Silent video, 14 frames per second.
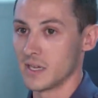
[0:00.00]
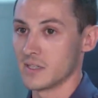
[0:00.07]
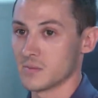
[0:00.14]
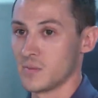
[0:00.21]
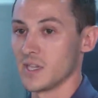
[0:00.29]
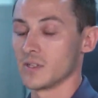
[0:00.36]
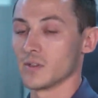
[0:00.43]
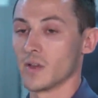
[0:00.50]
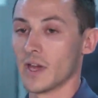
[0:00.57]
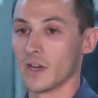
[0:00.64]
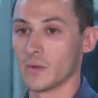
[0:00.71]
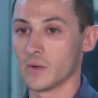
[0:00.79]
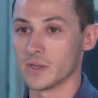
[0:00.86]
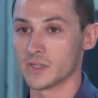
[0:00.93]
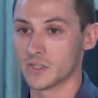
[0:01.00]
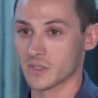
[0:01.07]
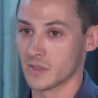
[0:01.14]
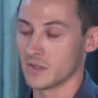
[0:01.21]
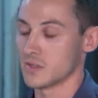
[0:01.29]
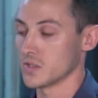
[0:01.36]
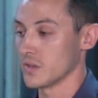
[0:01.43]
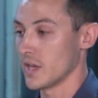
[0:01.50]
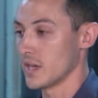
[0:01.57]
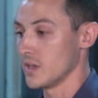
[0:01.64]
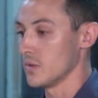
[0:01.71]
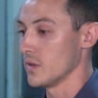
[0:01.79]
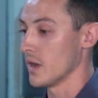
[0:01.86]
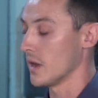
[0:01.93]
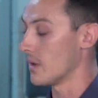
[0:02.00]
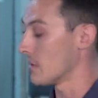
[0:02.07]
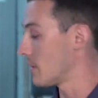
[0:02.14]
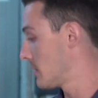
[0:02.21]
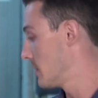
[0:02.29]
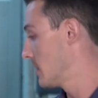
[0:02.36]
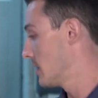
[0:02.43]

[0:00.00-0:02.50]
and speak the language so that you know